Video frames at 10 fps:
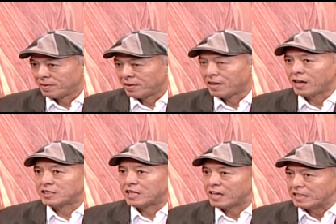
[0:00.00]
And I
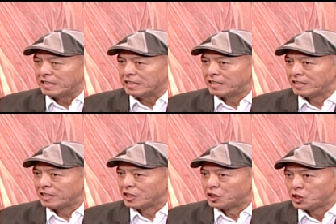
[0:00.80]
studied
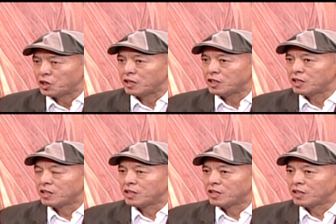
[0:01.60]
learning
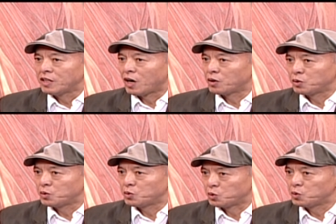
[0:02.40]
how
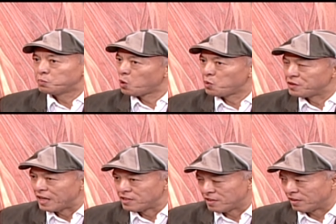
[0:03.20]
to do ballroom
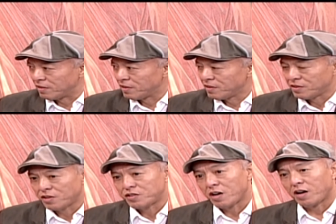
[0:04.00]
dancing,
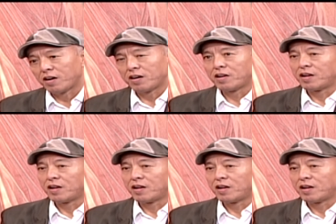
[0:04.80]
such as